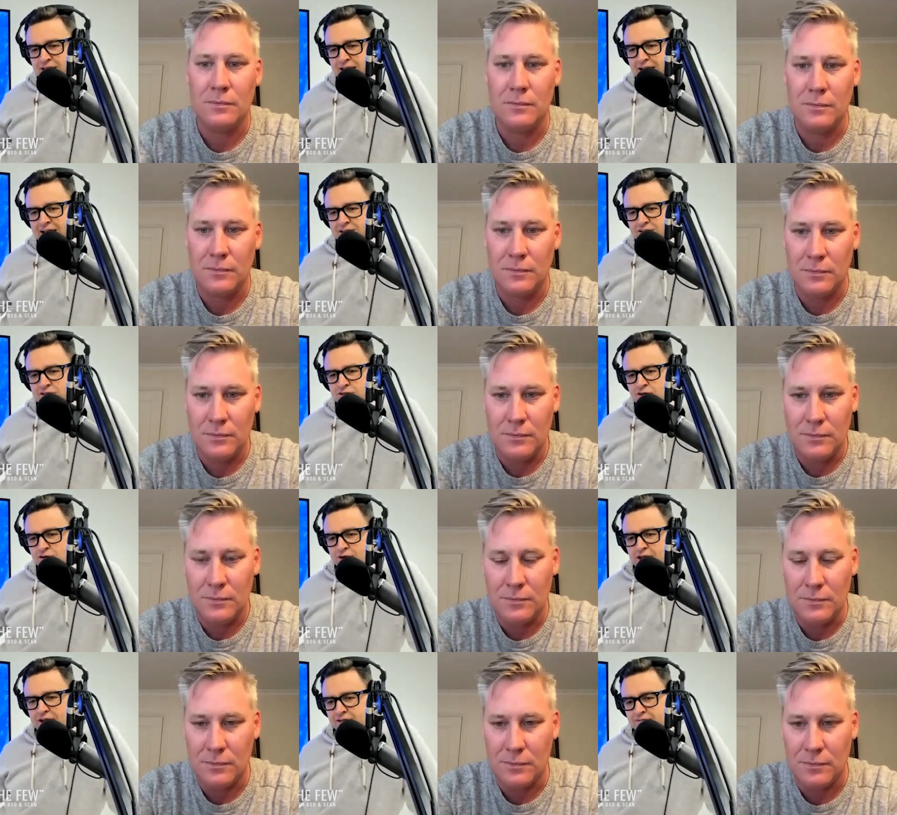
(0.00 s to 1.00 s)
Speaker 1: that? How do you
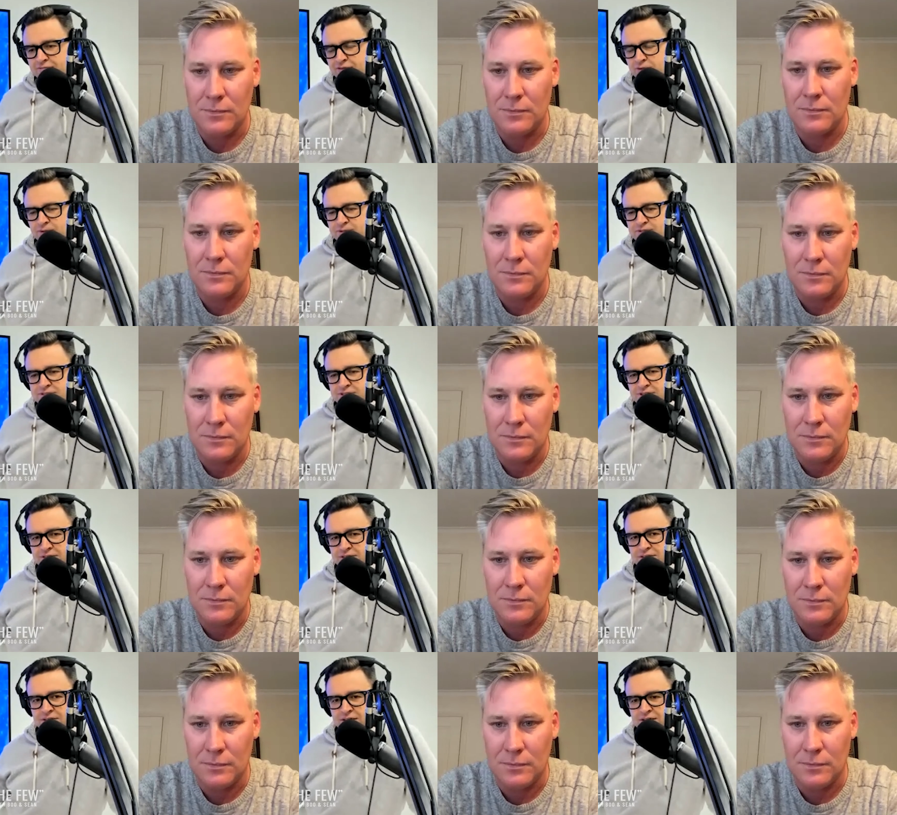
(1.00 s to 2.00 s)
create influence
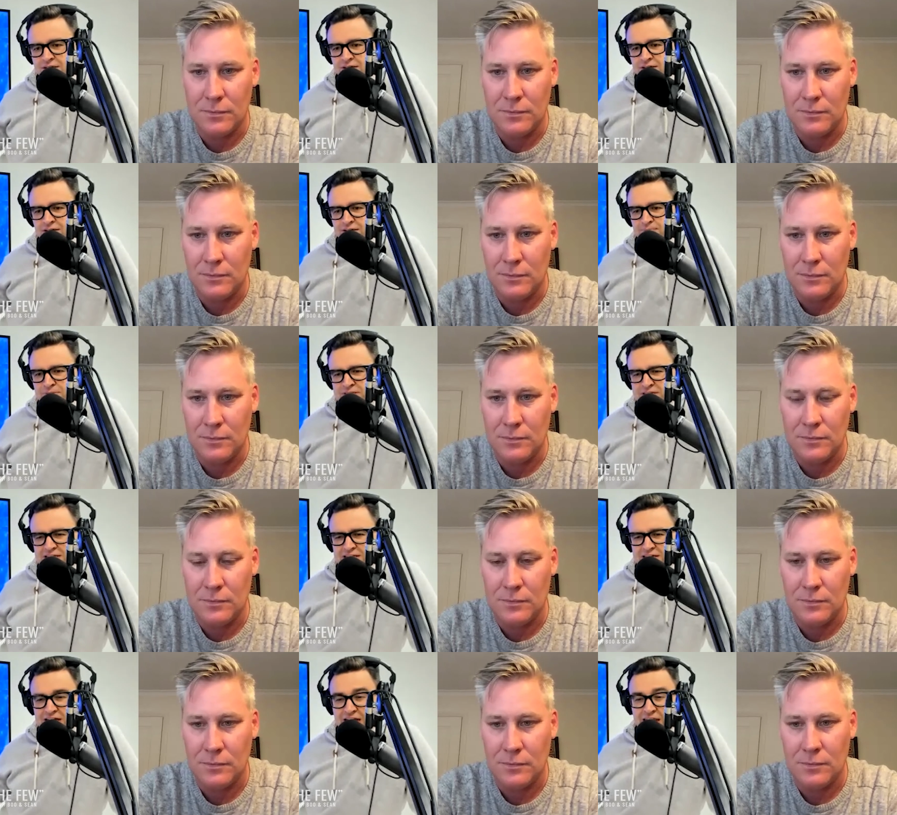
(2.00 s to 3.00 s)
in,
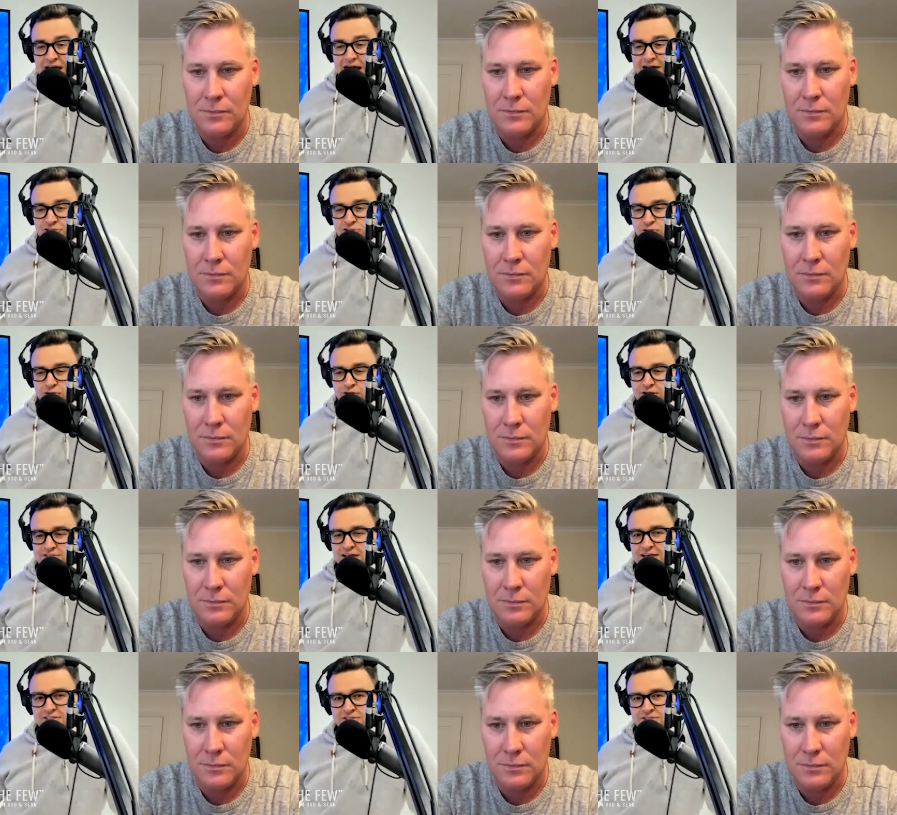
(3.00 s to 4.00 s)
particularly in large
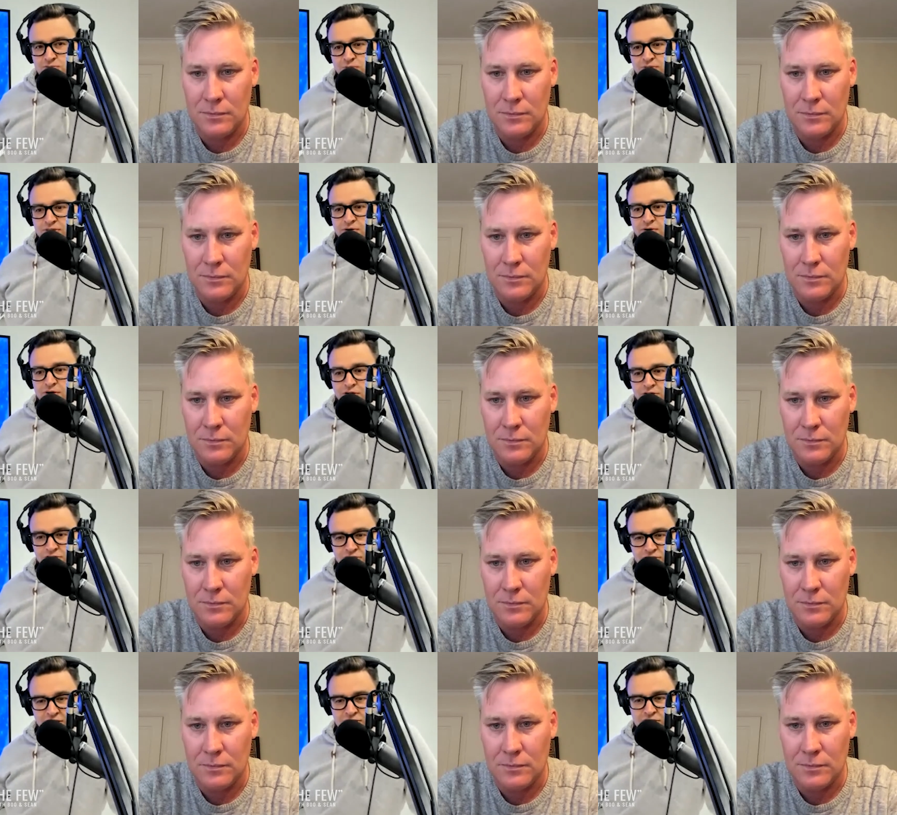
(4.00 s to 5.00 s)
organizations with their
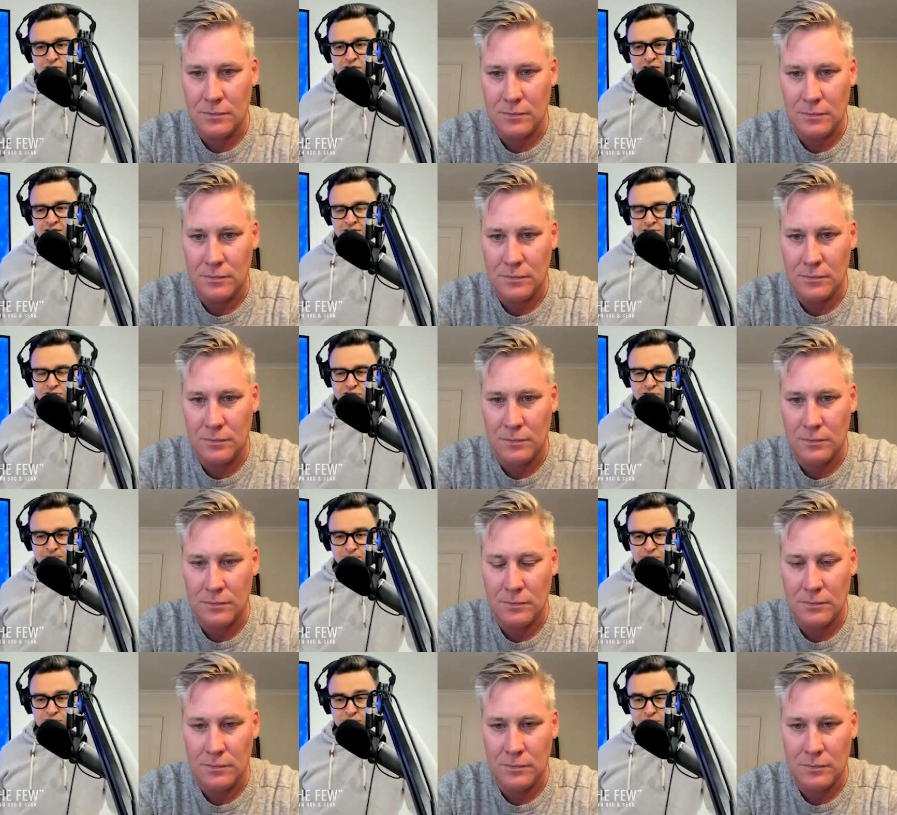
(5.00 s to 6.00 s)
inertia? Do you, do you,
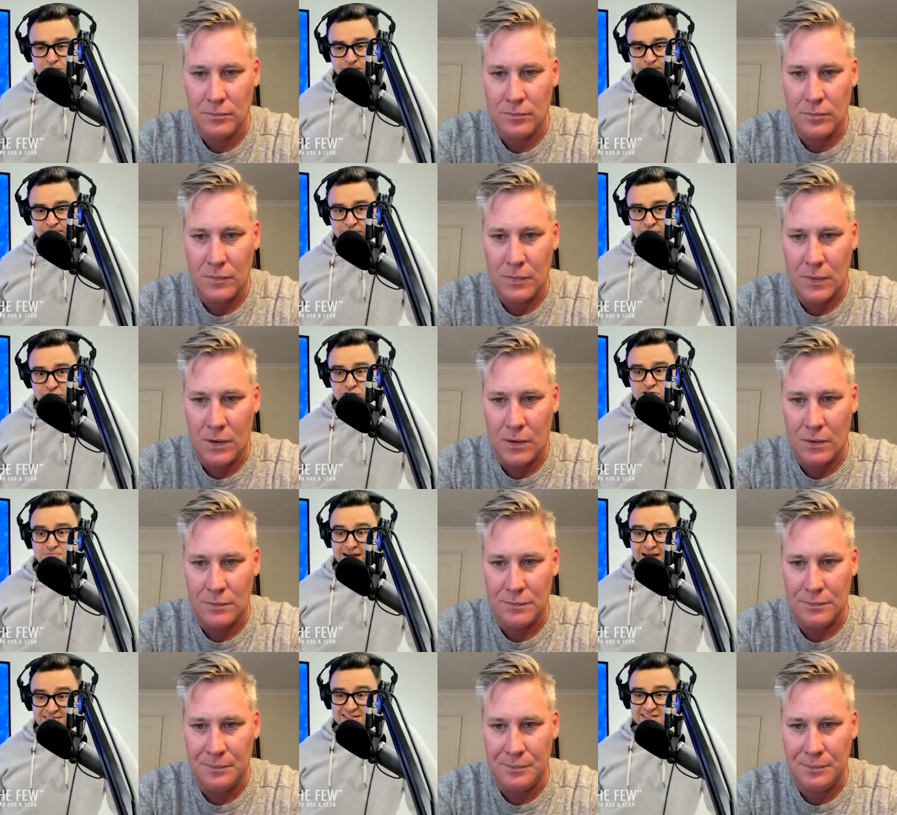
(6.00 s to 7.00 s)
do you, do you
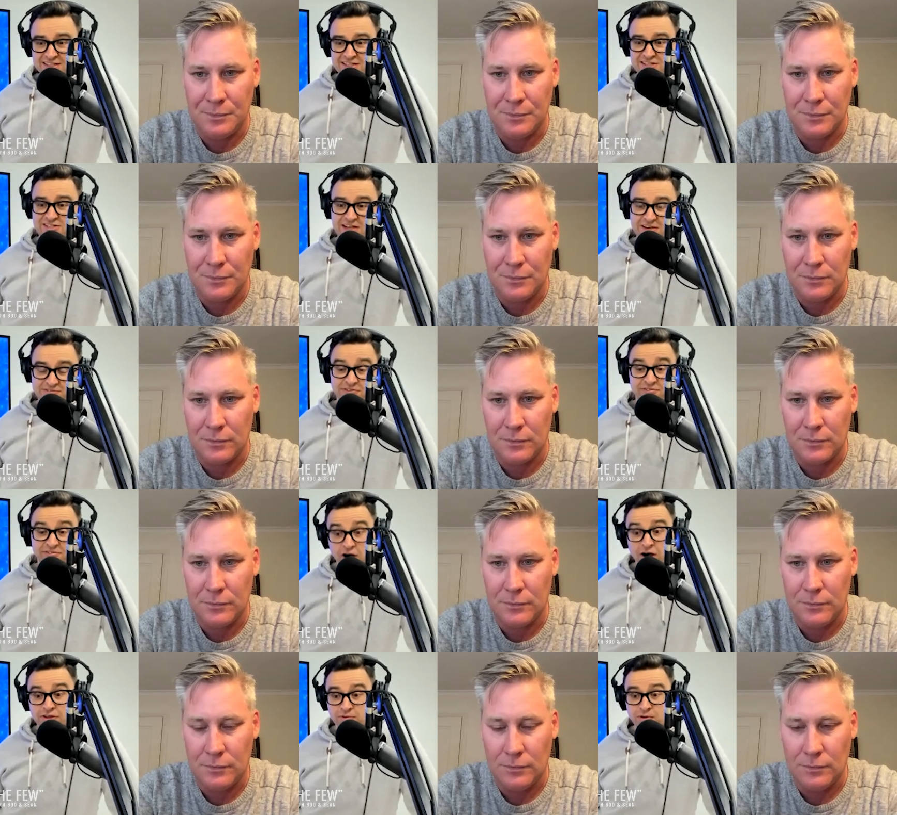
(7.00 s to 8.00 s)
basically just have to
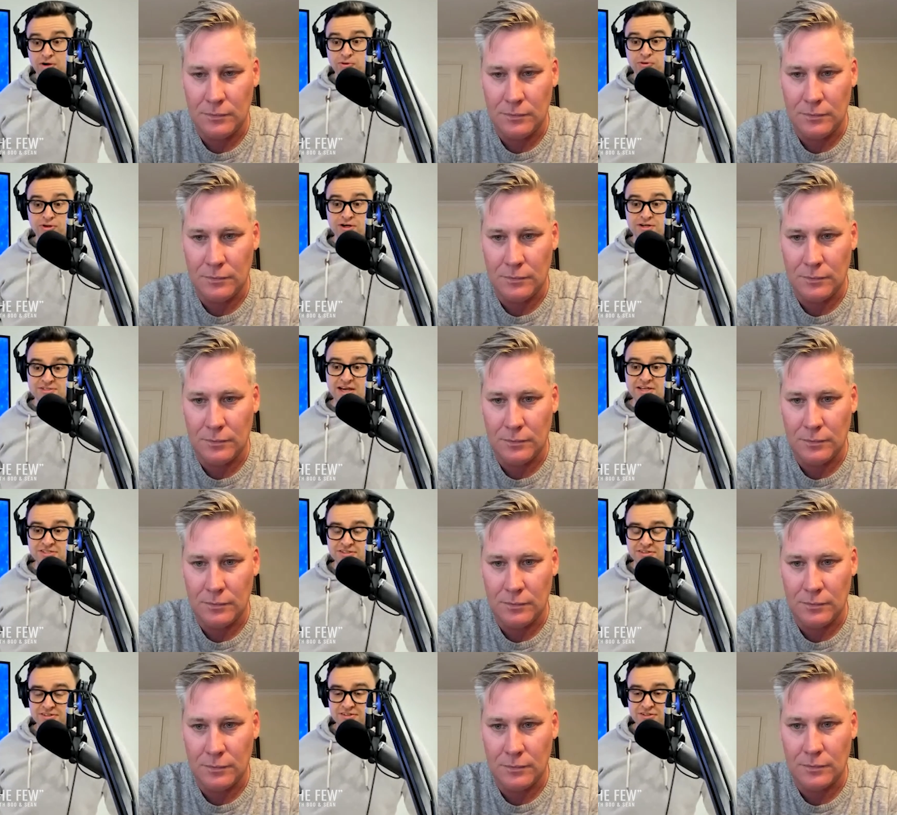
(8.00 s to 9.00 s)
find the right
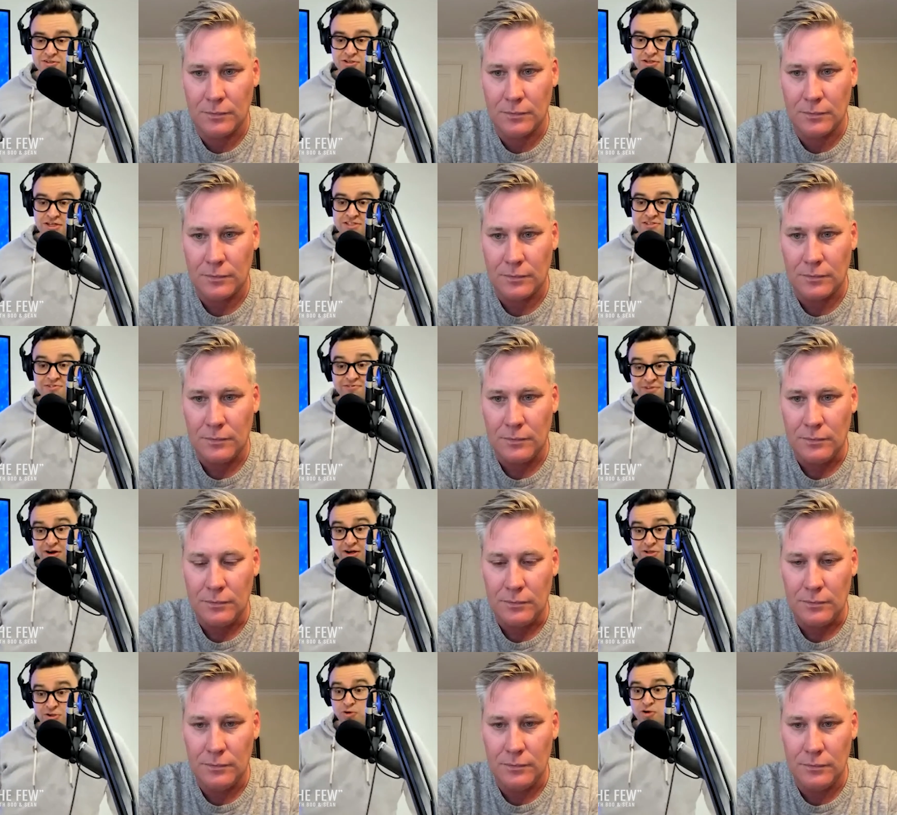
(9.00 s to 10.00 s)
organization? Do you, do you need to
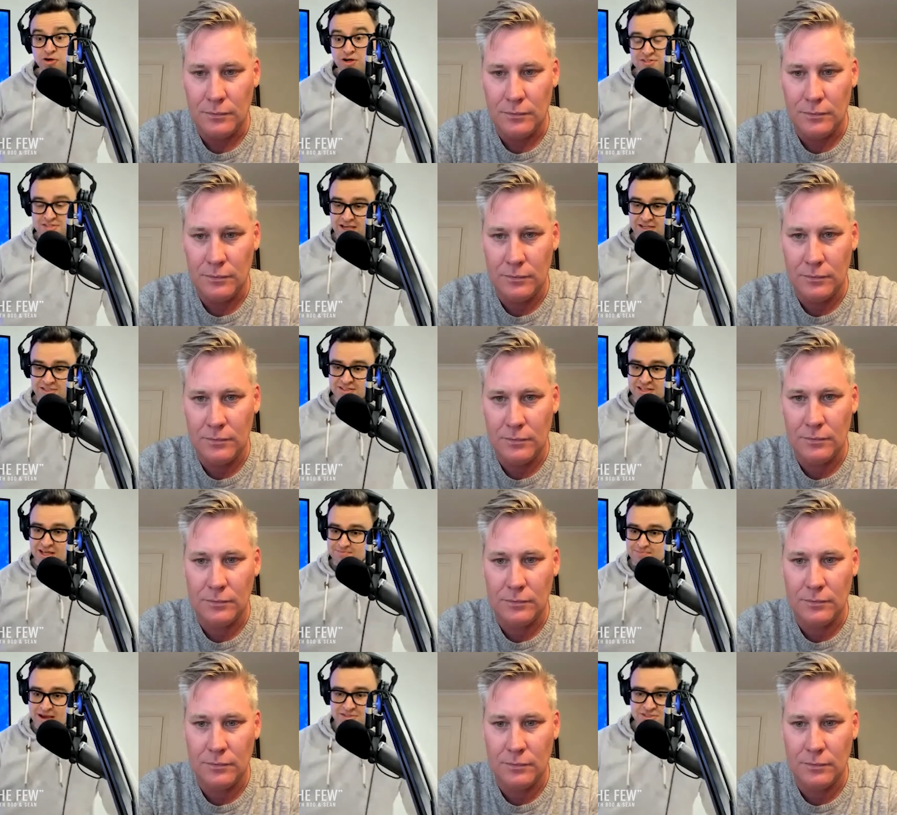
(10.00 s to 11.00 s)
find the organization
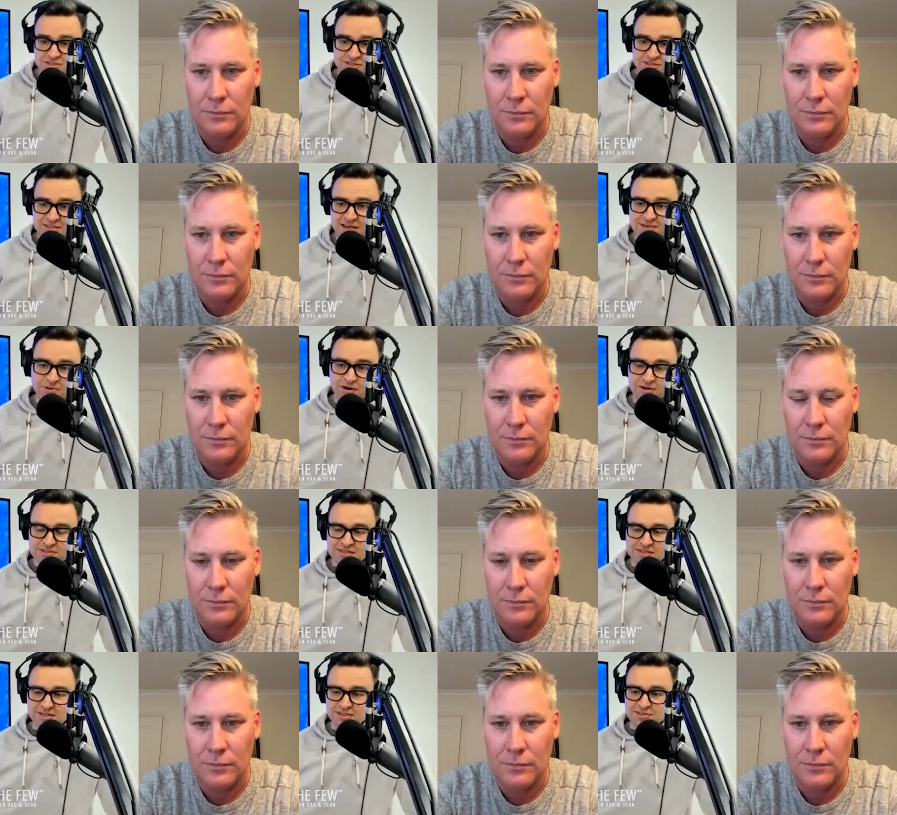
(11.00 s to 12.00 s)
that matches the same
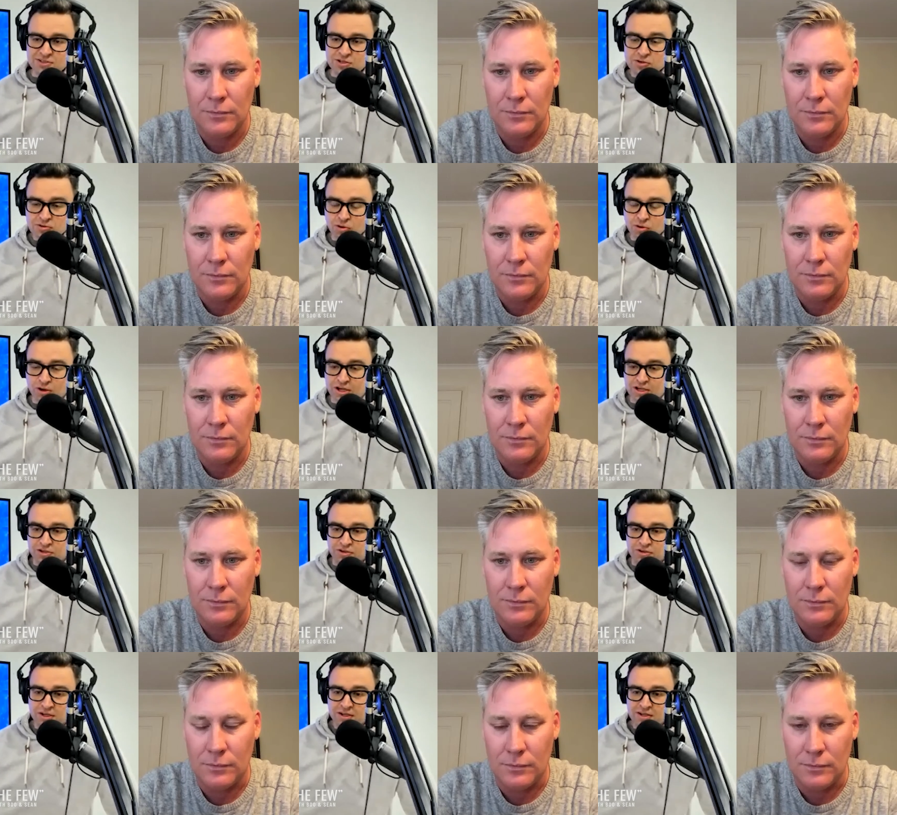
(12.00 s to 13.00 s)
mindset as you, or can
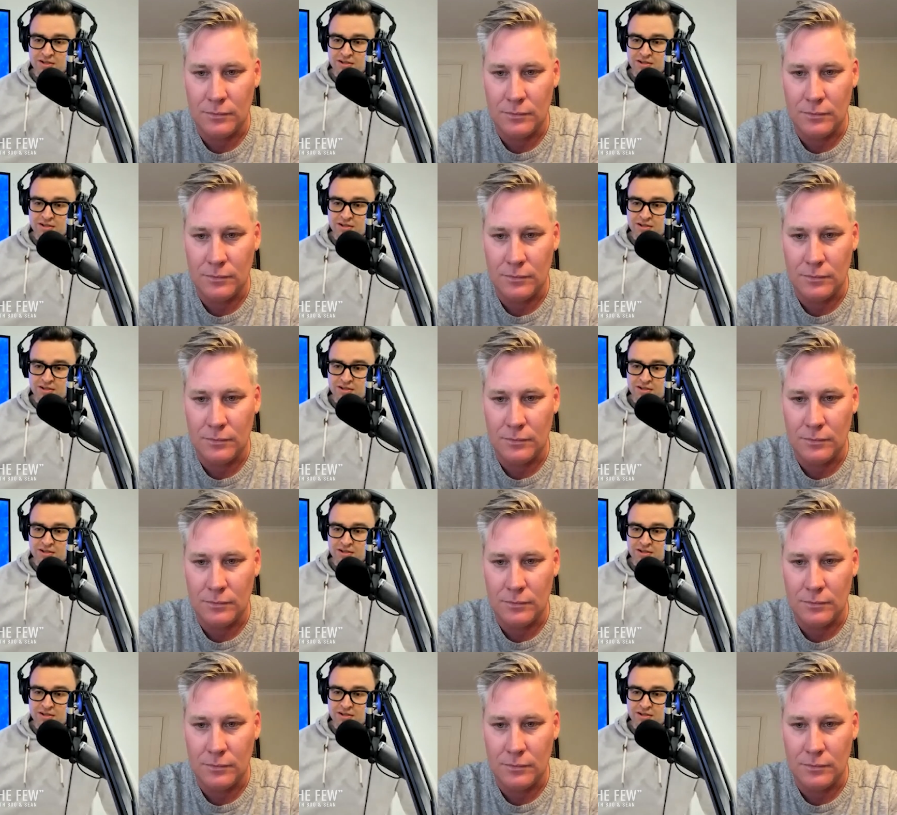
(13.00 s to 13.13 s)
you